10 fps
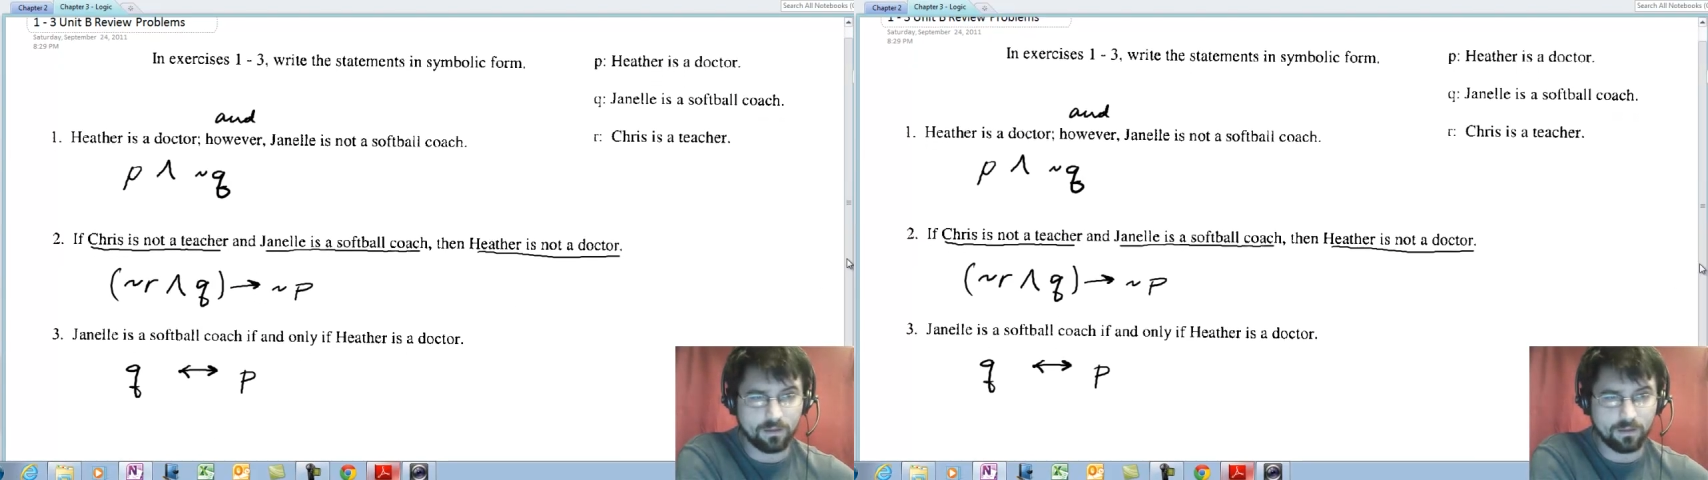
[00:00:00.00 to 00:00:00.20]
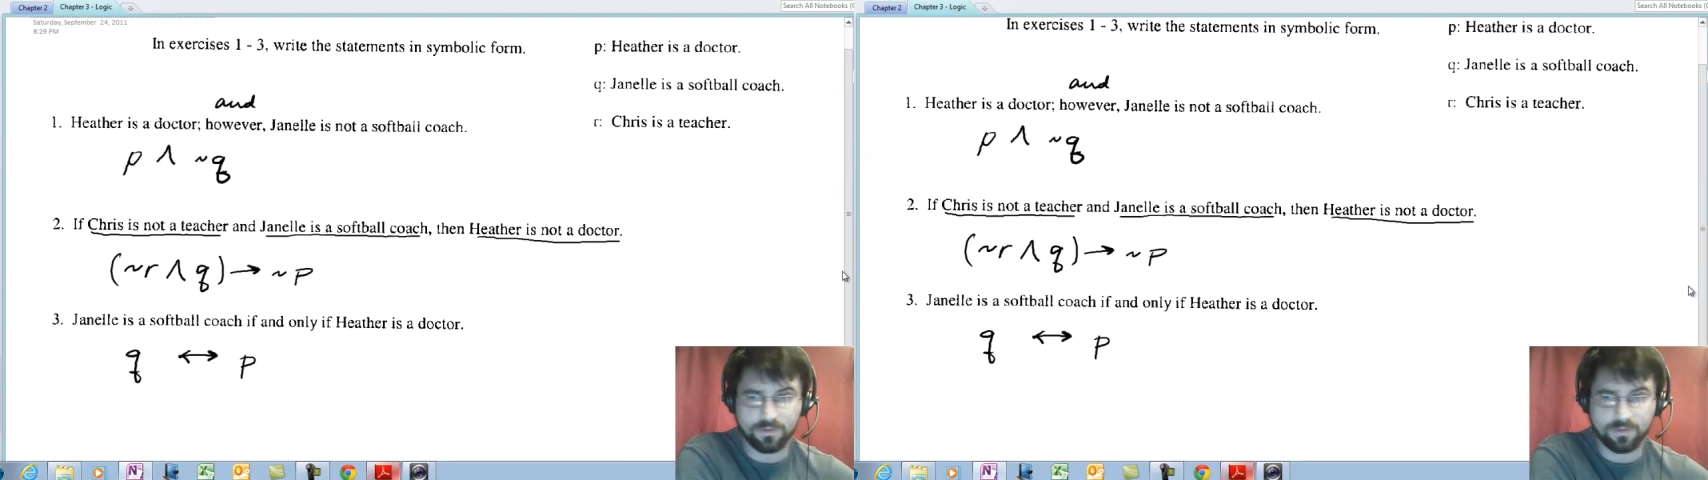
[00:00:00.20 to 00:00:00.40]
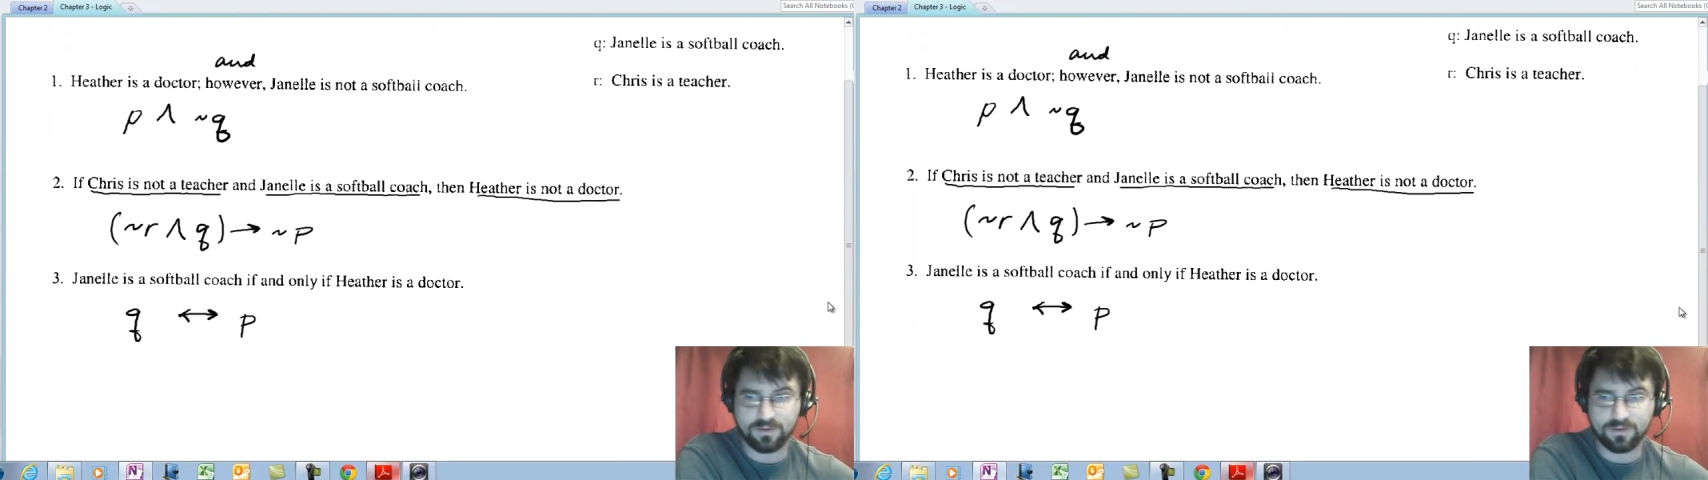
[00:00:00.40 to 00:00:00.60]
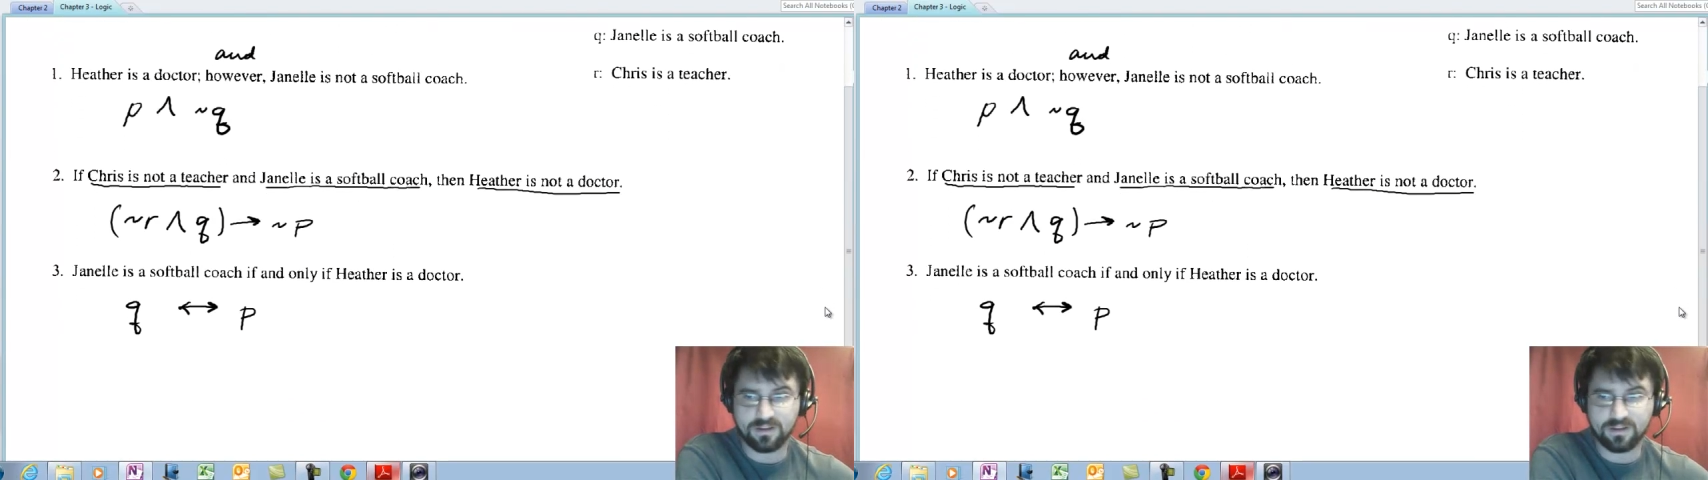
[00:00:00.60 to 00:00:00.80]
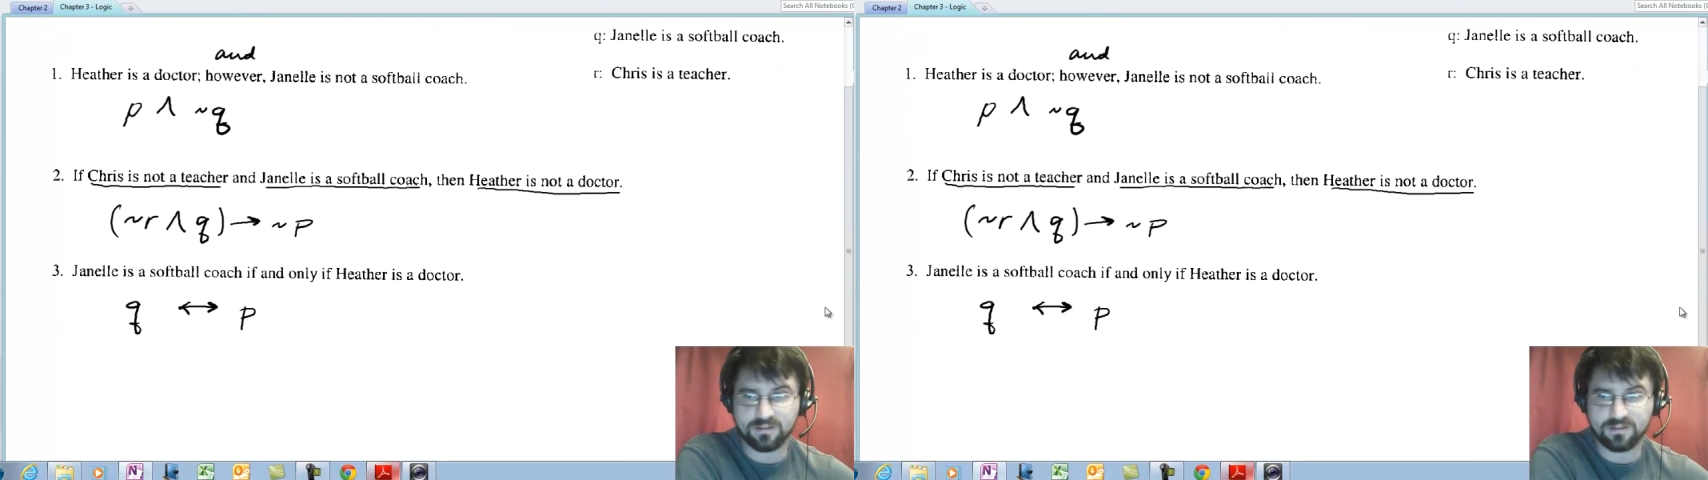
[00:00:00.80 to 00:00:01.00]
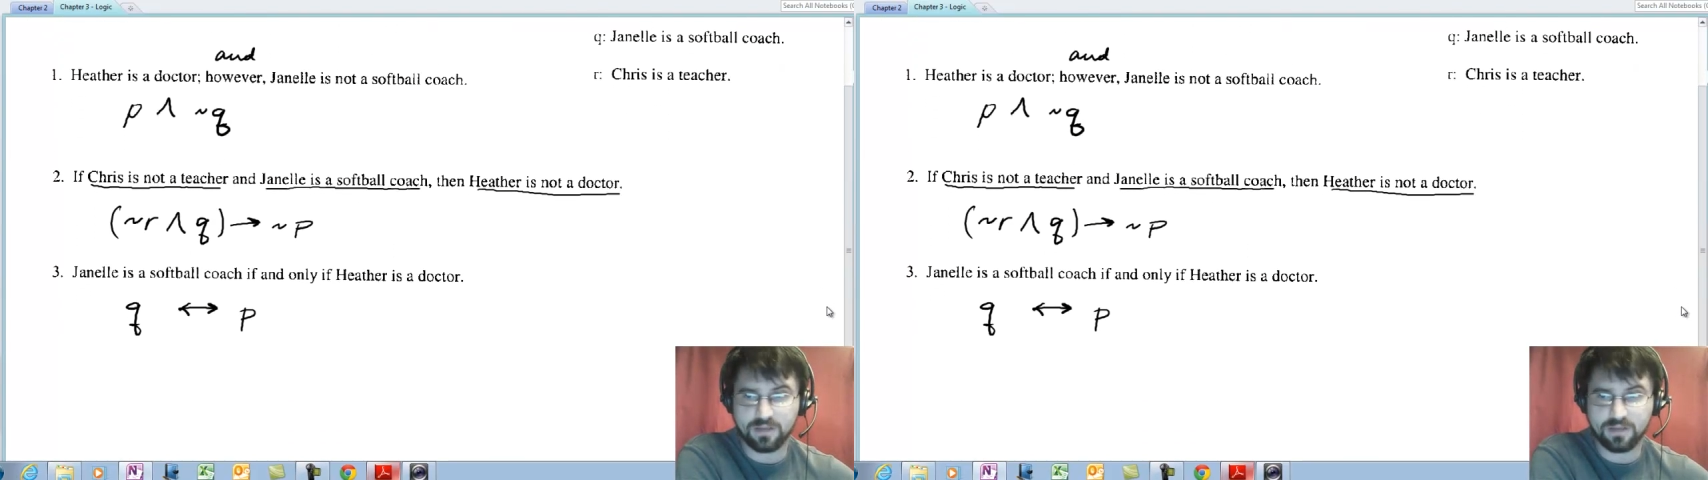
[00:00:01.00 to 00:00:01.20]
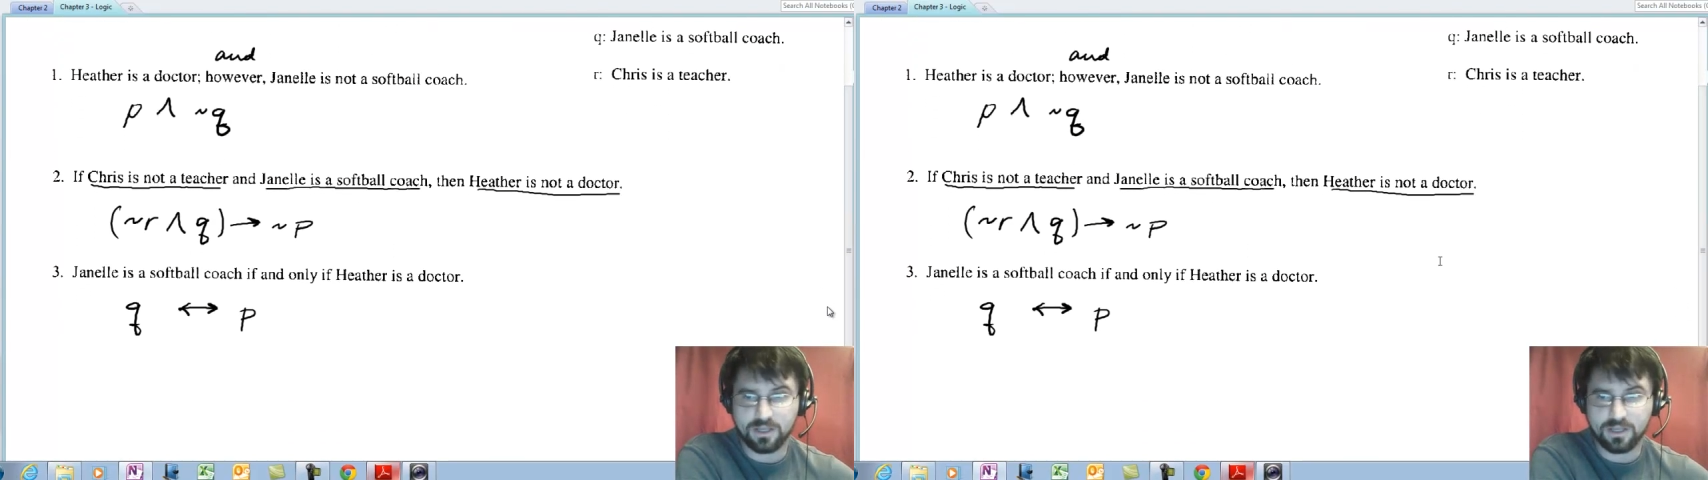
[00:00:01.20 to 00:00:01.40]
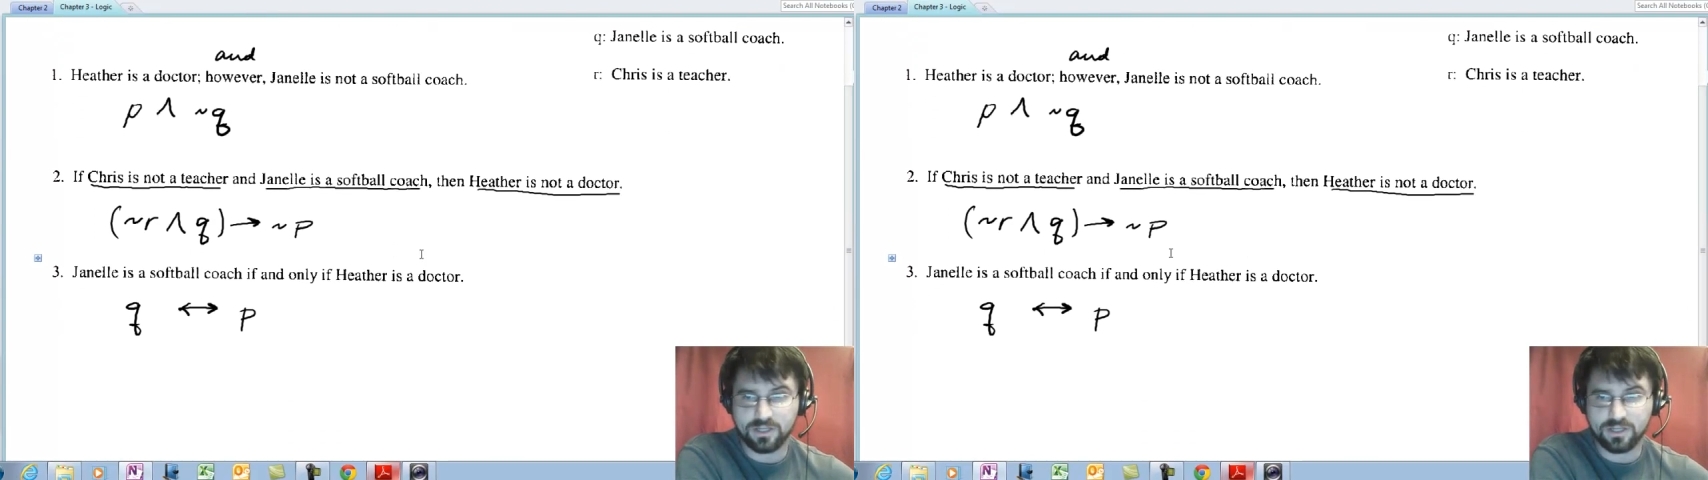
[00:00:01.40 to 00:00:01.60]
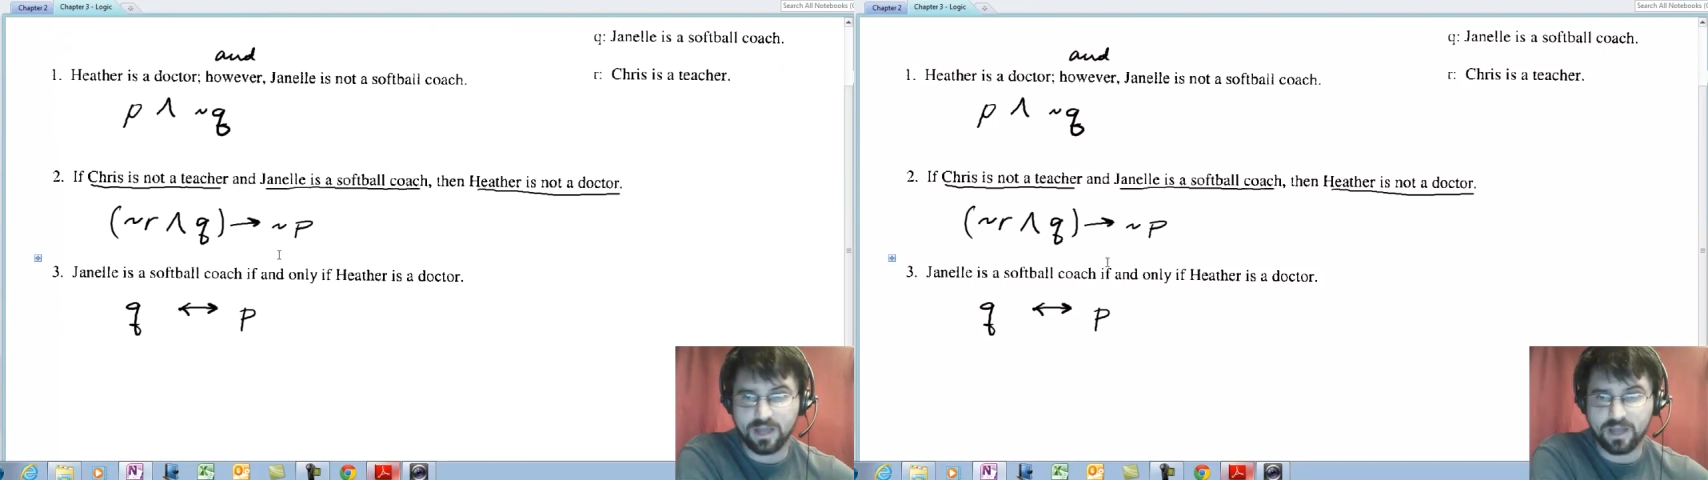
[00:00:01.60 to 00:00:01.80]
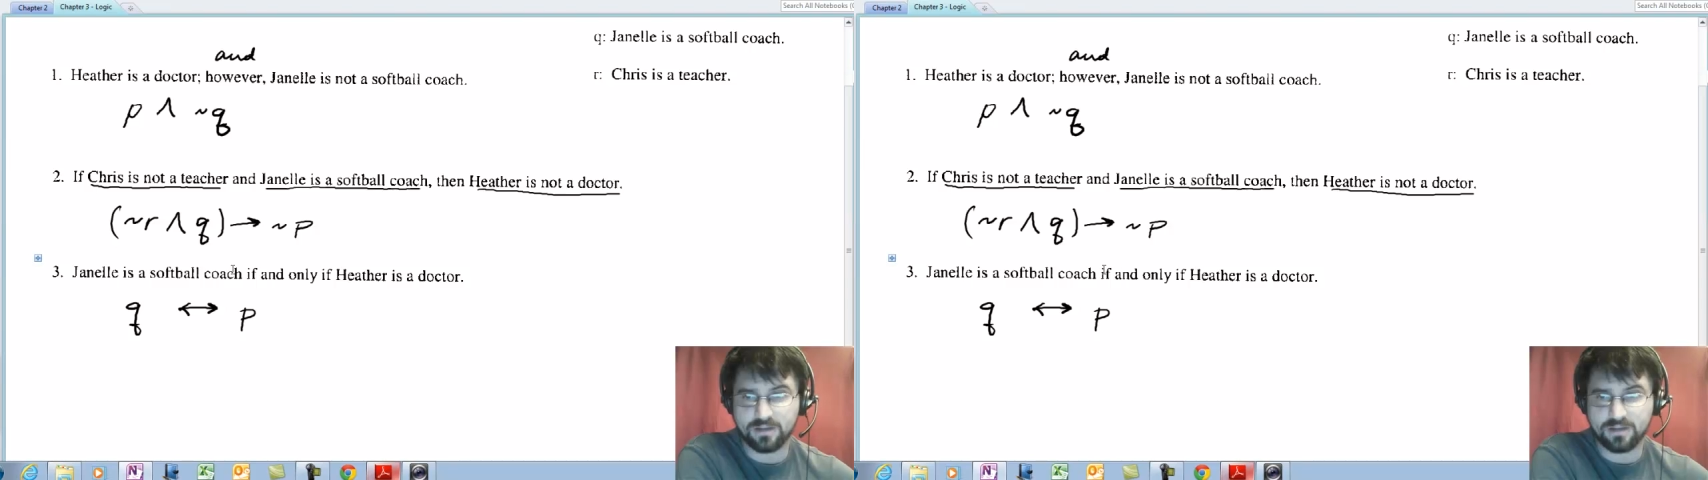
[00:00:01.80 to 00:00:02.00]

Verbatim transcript: Number three says Janelle